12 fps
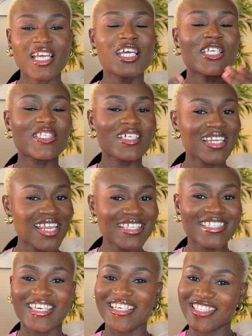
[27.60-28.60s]
So
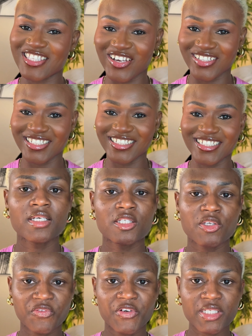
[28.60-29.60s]
let's get started.
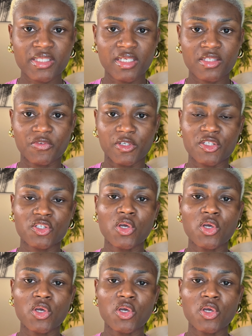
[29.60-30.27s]
So first things first,